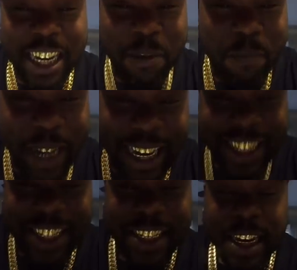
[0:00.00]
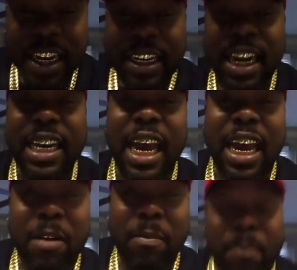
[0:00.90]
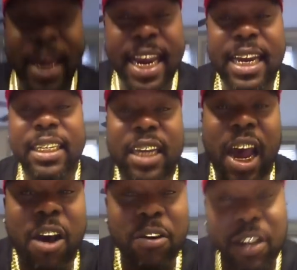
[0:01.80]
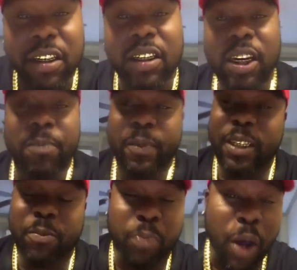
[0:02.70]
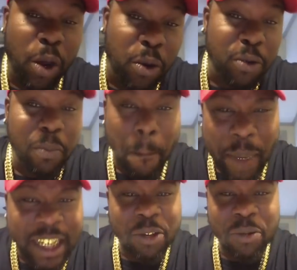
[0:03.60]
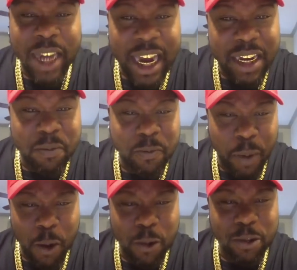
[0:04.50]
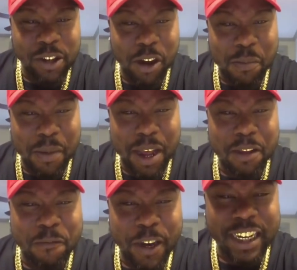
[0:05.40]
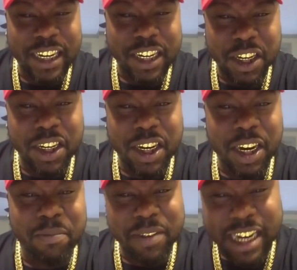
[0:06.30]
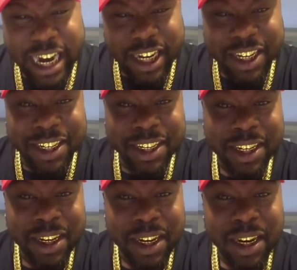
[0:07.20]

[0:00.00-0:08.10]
Fucking bitch. They got a page called Cook Up Exposed. Bitch, you can't expose no motherfucking cook up, nigga.